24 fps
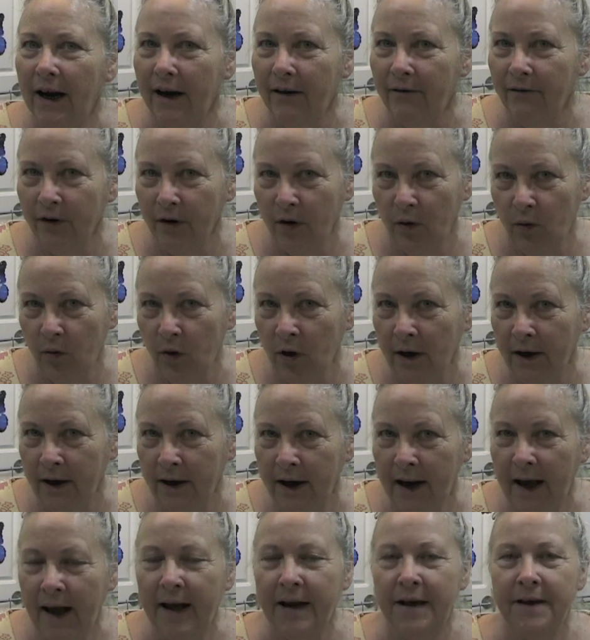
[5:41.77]

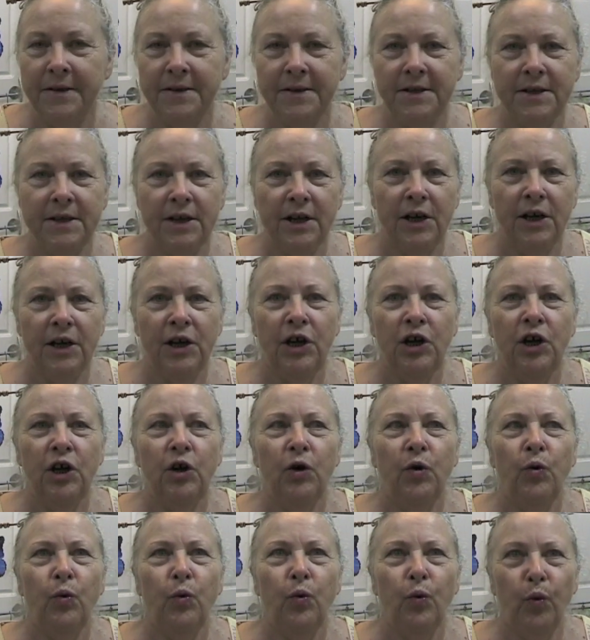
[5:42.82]
everyone has
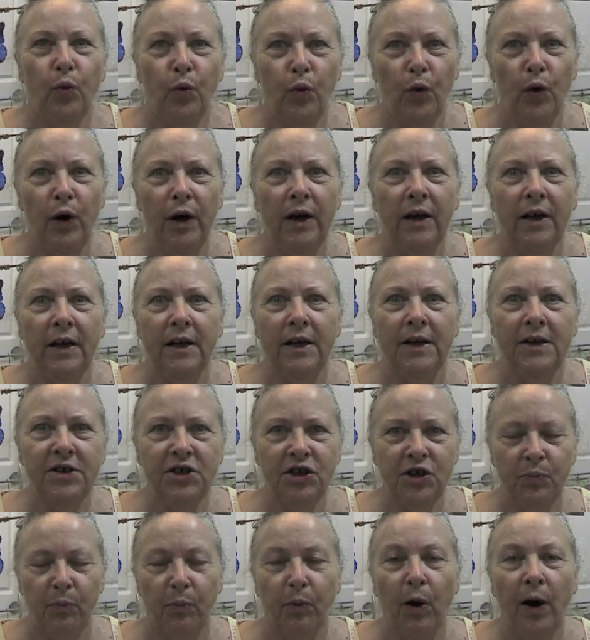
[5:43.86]
really
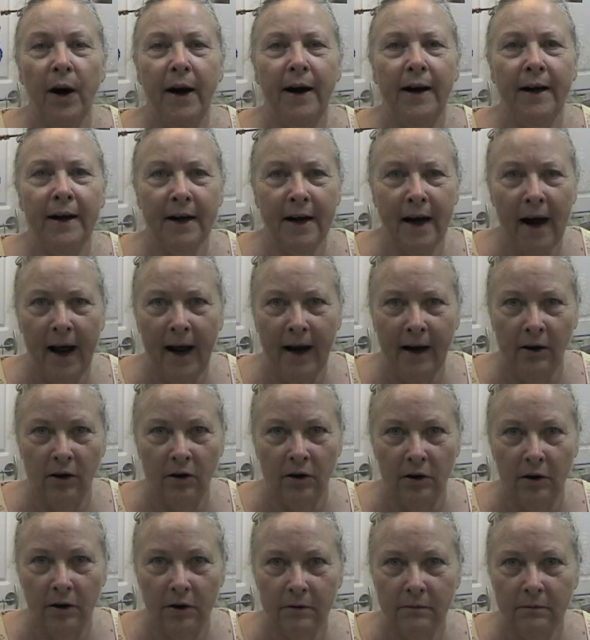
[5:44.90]
sprained an
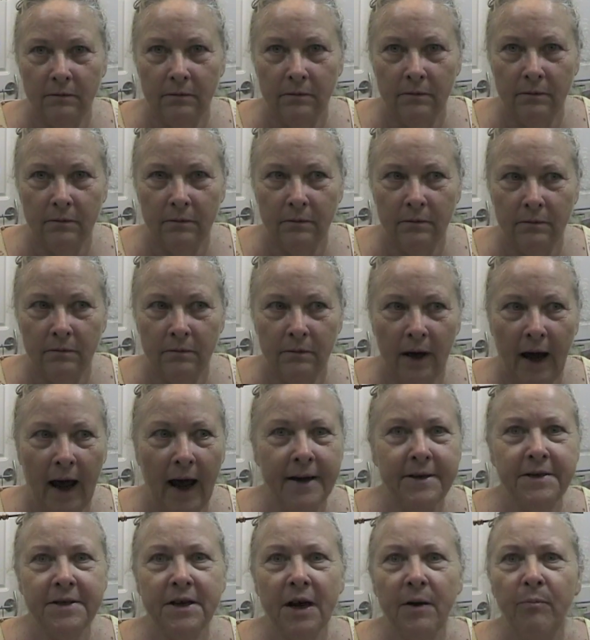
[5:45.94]
ankle
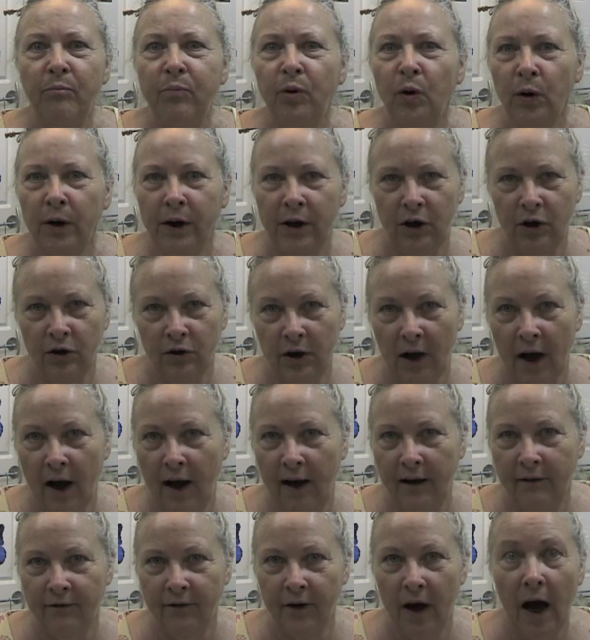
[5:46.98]
at some point in your
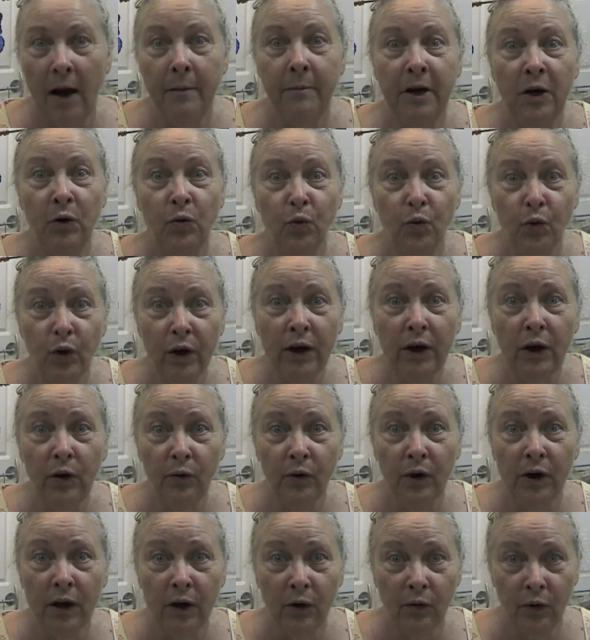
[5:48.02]
life. I mean, really,
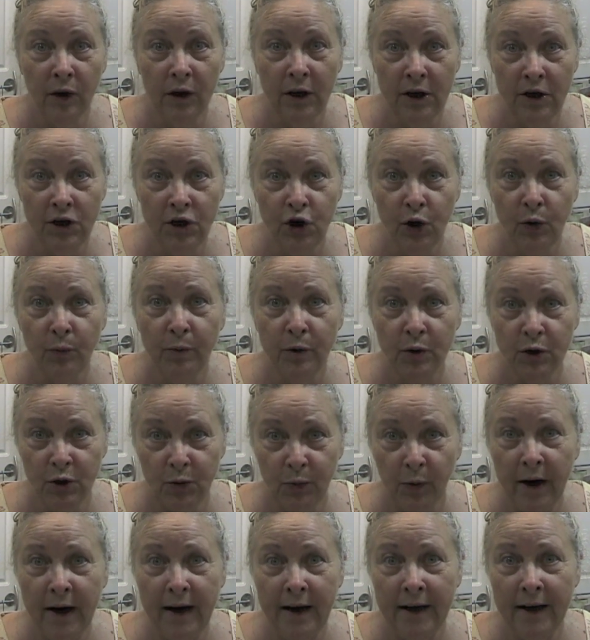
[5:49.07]
really, really super
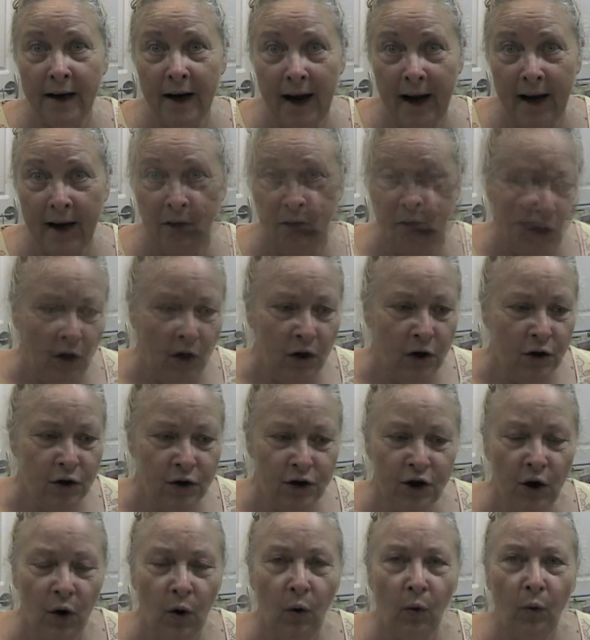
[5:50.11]
sprained an ankle.
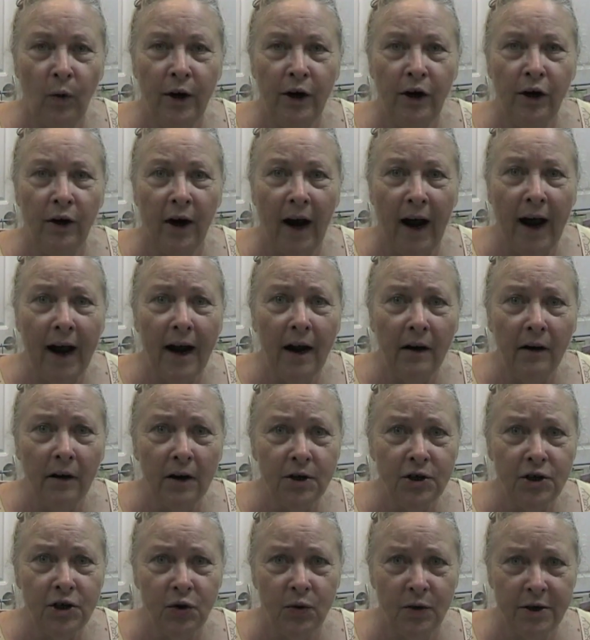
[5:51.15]
So when your ankle
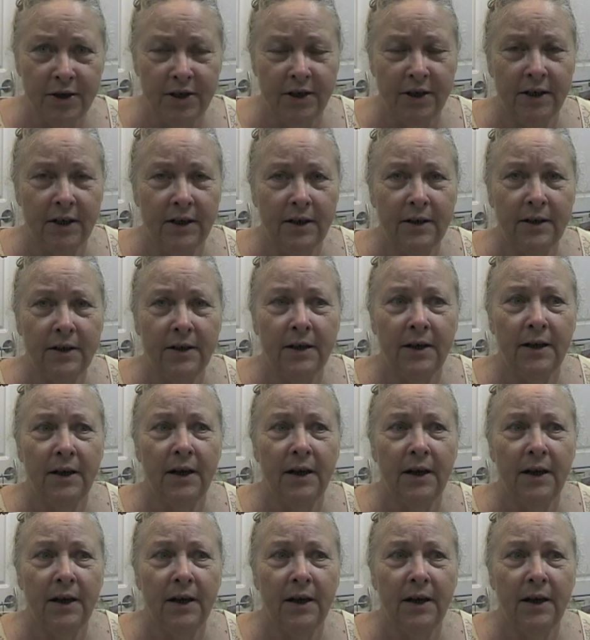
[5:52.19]
is twisted,